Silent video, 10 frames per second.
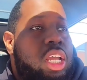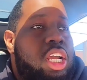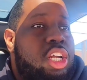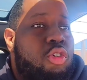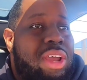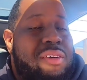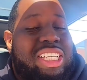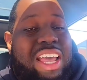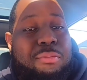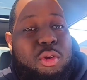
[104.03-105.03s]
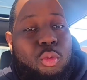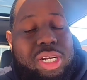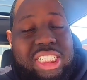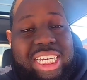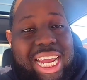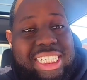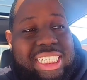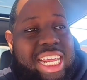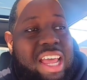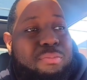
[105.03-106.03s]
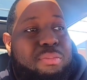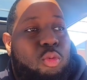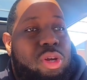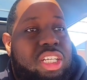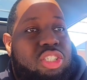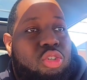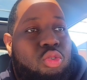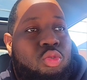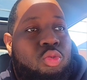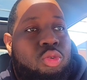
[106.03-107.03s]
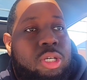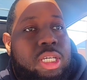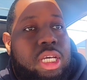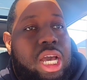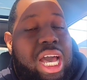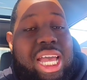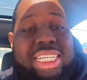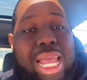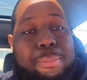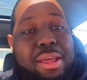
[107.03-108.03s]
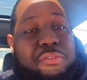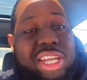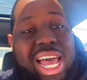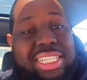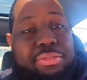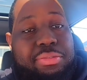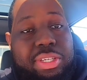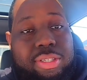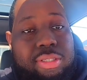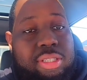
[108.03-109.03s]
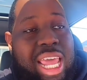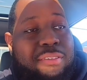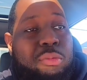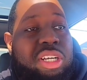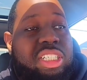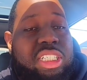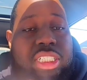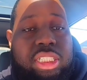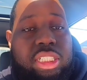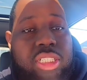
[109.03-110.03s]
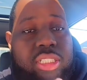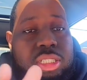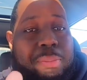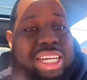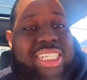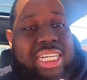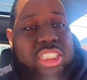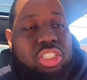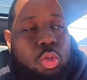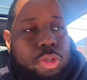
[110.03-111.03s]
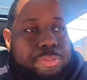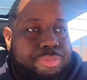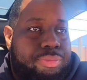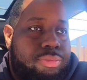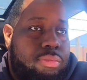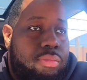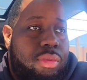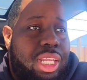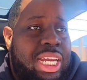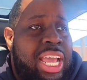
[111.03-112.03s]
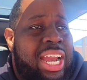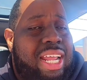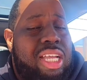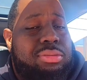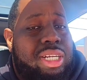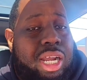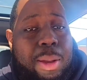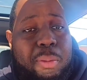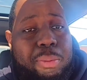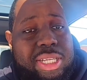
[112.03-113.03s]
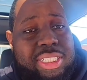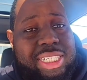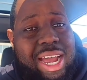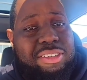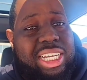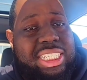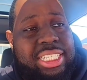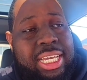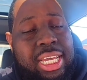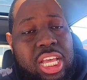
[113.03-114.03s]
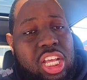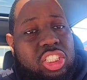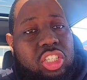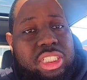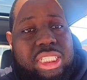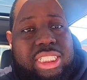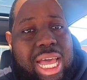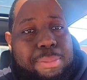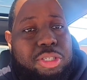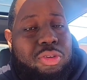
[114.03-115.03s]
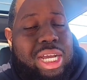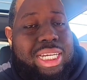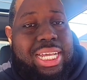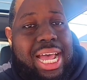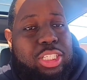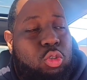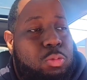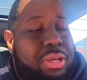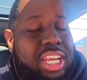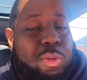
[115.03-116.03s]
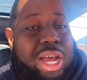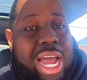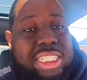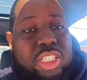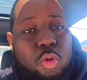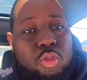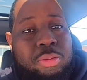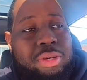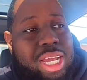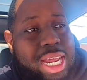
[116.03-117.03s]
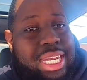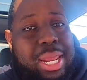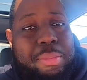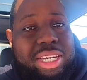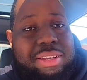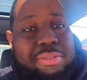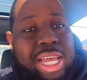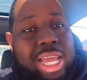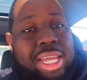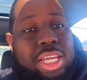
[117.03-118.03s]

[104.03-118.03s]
The Ravens haven't been willing to change that. They haven't been willing to adapt that philosophy. They haven't been willing to make changes to it. Now, that comes from a couple places. Obviously, like I said, starts at the top. So you got DeCosta, who's been here with Ozzie Newsom. They believe that.